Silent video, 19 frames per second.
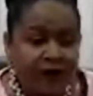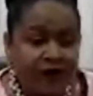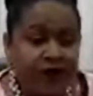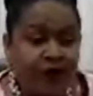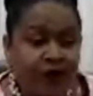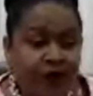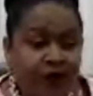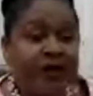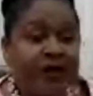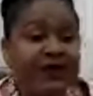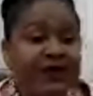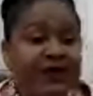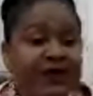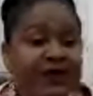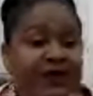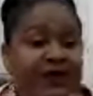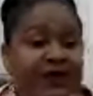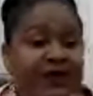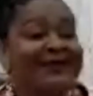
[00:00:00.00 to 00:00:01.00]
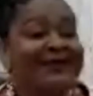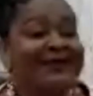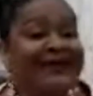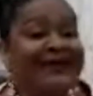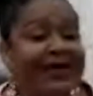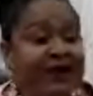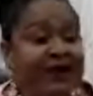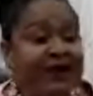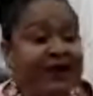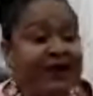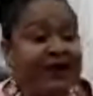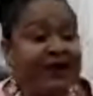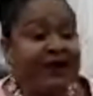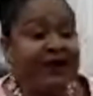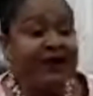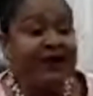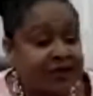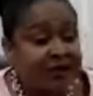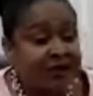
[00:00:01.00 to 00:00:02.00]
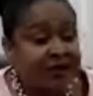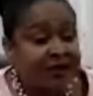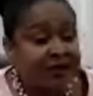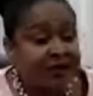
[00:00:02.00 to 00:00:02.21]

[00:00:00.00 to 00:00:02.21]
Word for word: during enslavement,